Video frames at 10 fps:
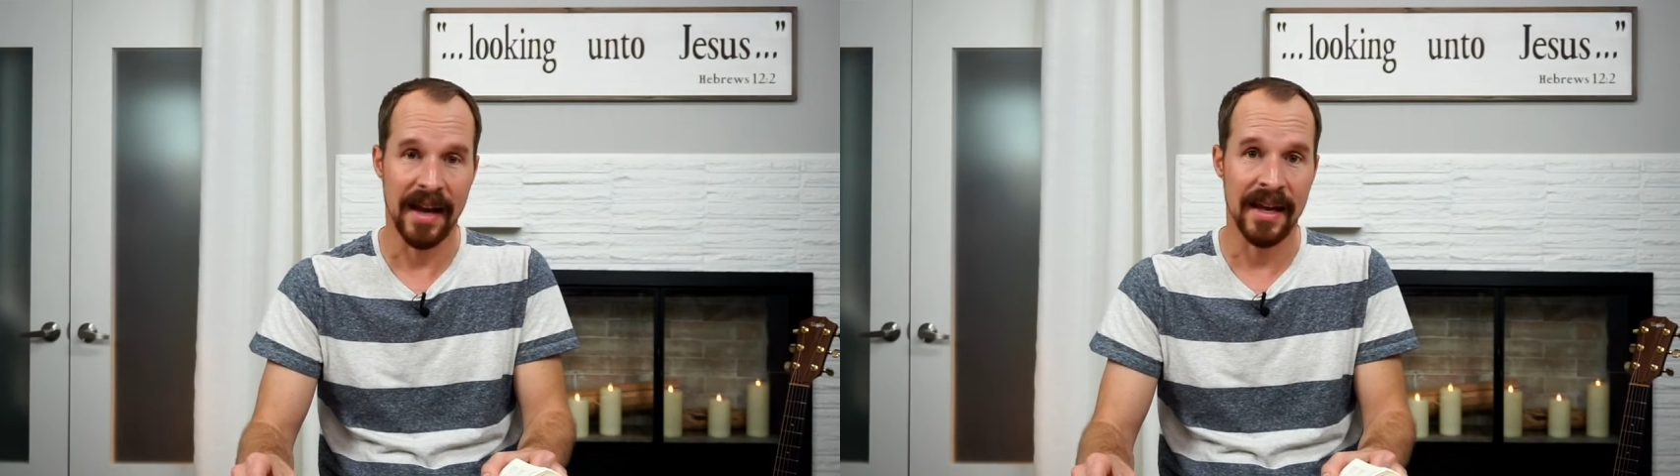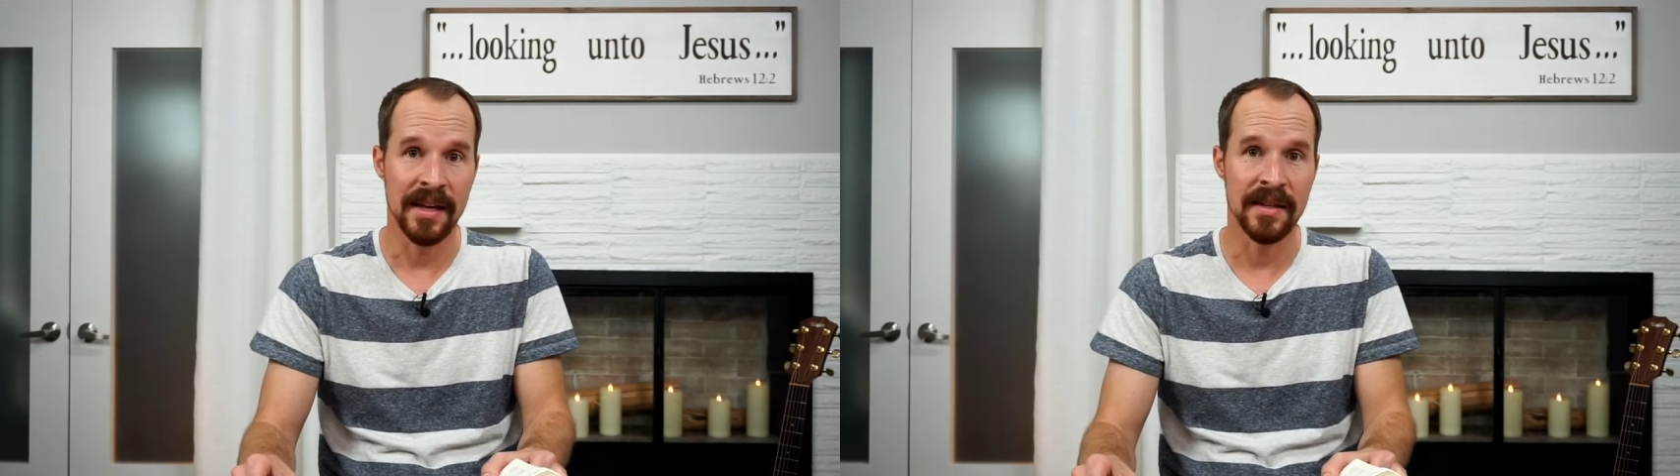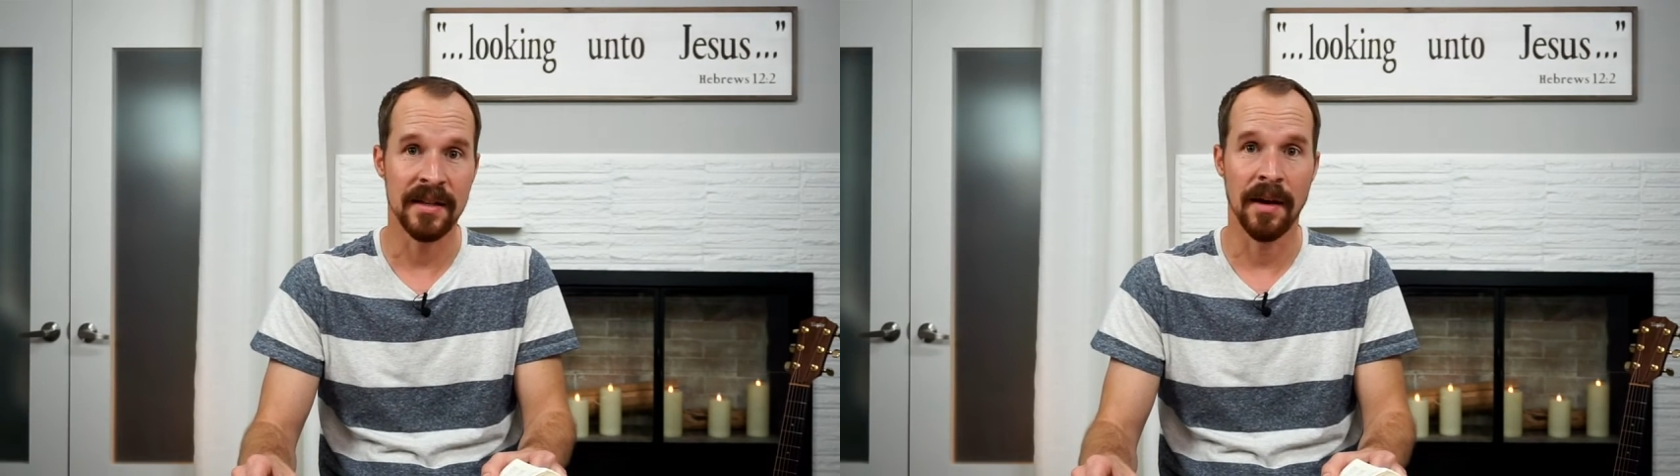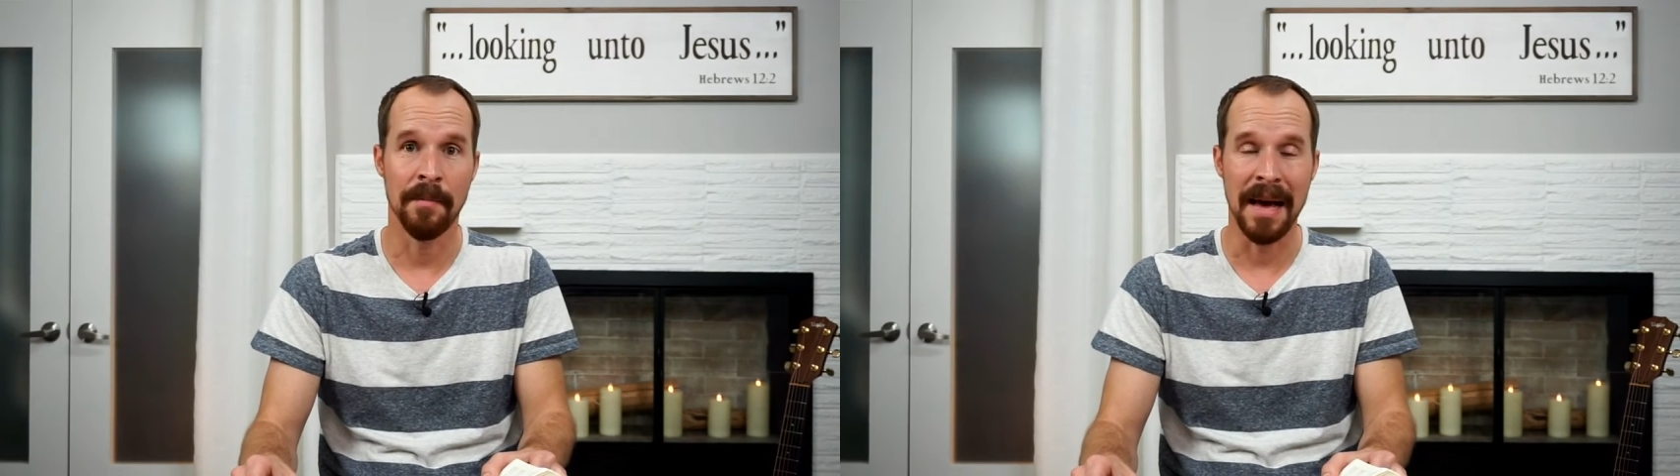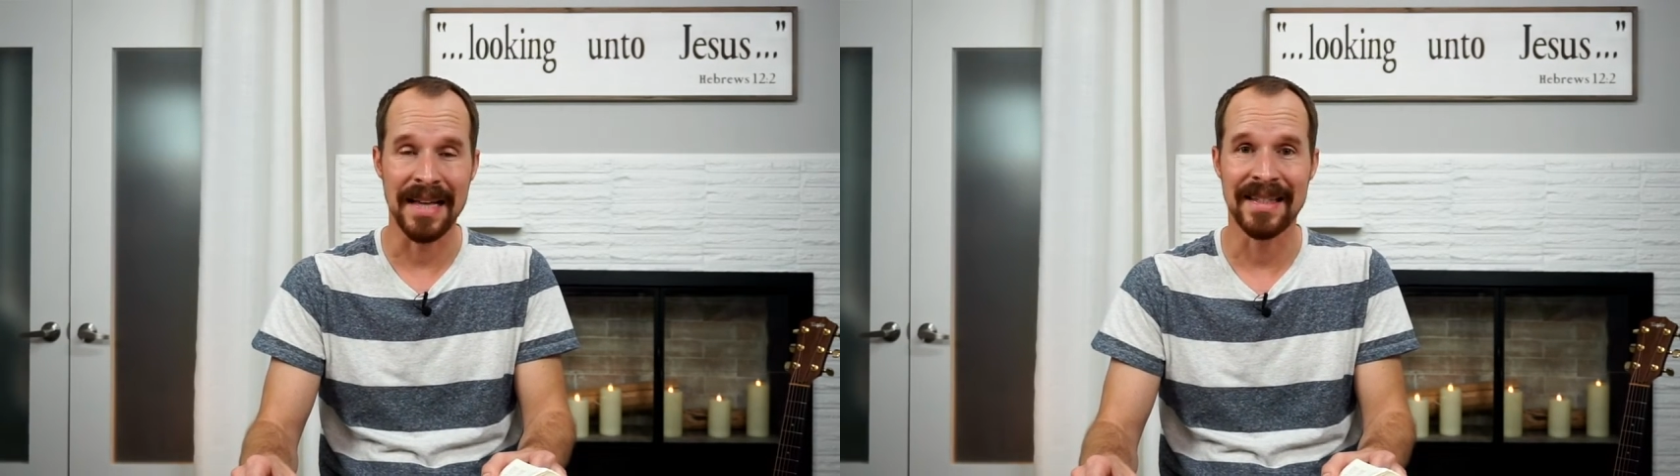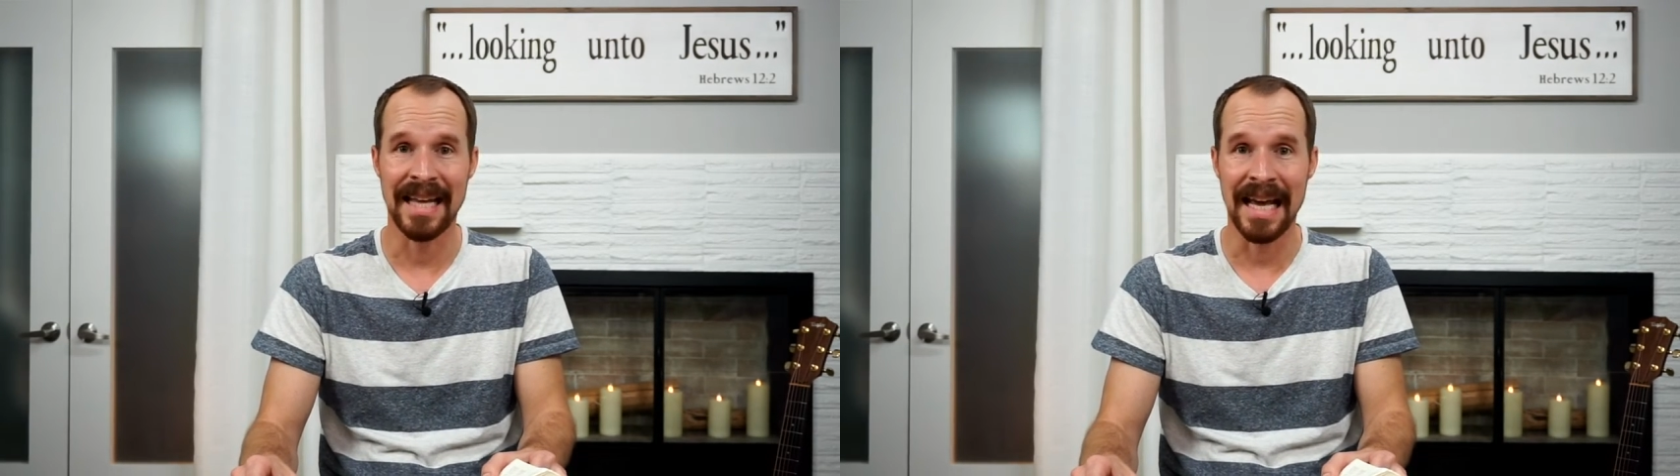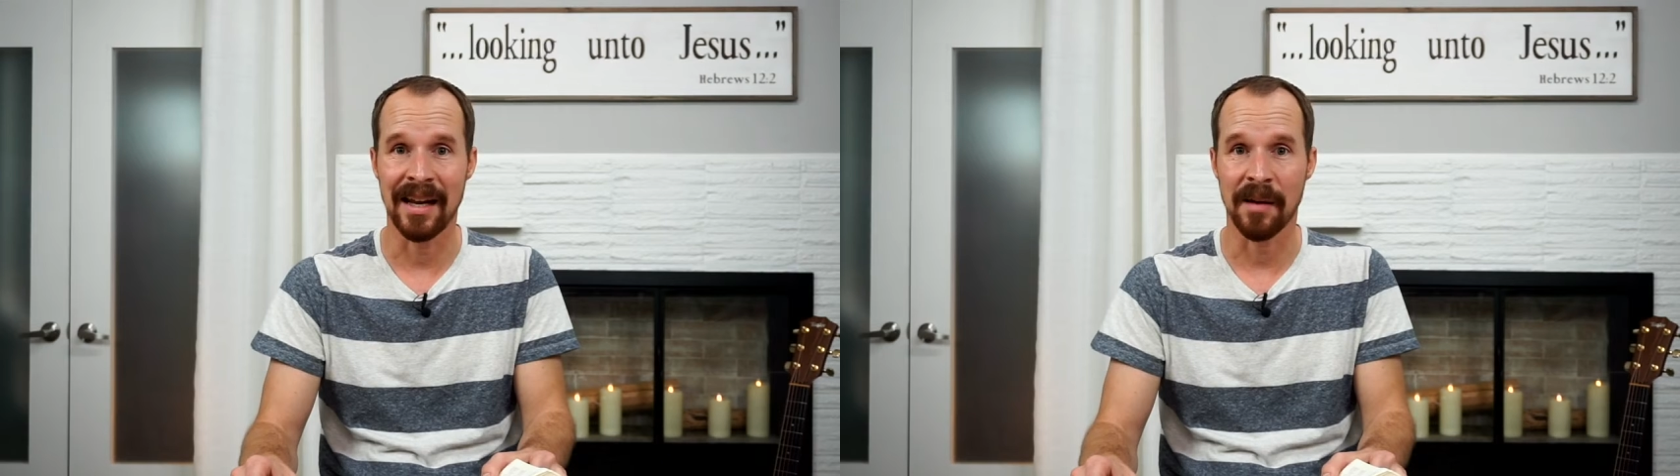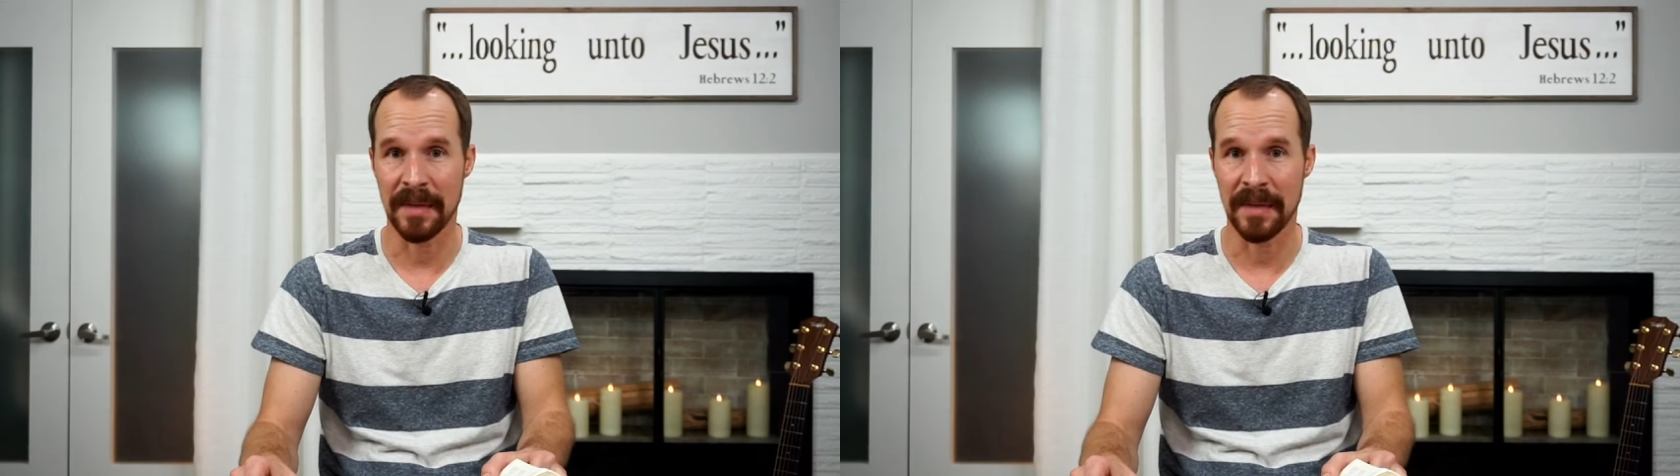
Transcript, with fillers: is a messianic